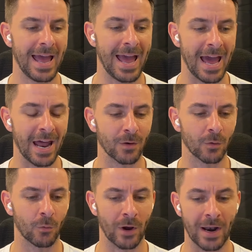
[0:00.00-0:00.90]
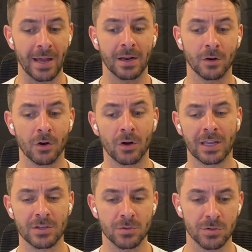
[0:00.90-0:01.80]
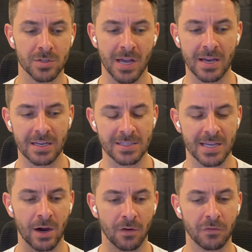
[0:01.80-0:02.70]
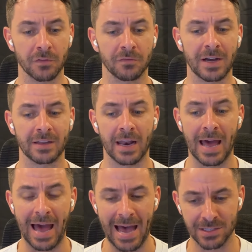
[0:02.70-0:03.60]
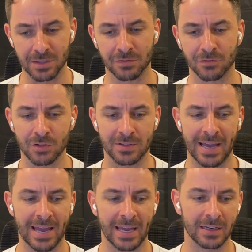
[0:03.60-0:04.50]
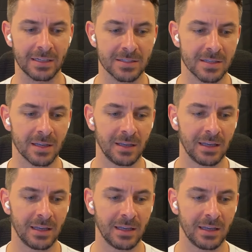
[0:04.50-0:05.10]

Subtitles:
And when I look into studies, I often find that as of today, at least,